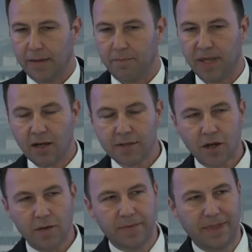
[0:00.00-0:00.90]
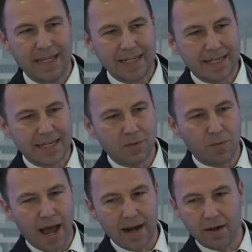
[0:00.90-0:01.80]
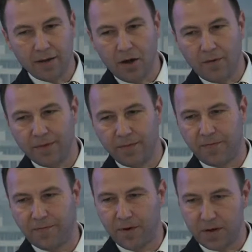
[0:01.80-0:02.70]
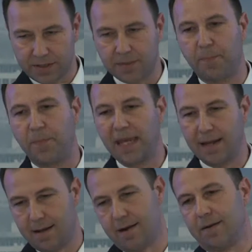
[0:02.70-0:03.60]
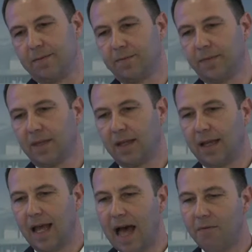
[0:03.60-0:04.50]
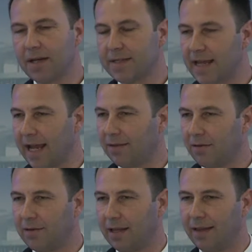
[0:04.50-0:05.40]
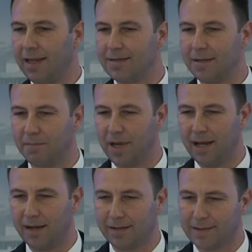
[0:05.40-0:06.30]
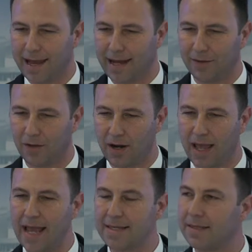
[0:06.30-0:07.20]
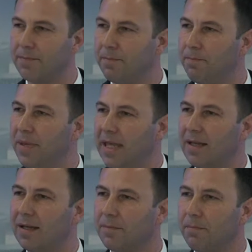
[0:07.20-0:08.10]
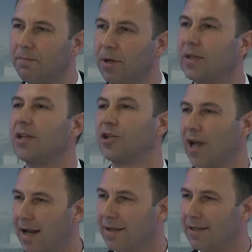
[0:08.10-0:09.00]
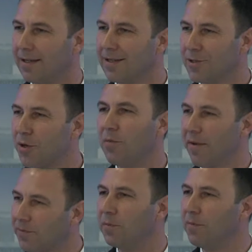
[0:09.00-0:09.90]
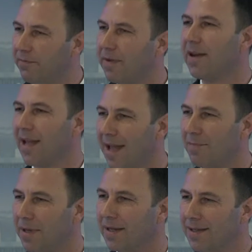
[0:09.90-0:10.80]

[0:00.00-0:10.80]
Because of this is one of the first pillar. Our sector, that is the building sector, has the big potentiality. So we have to be very happy.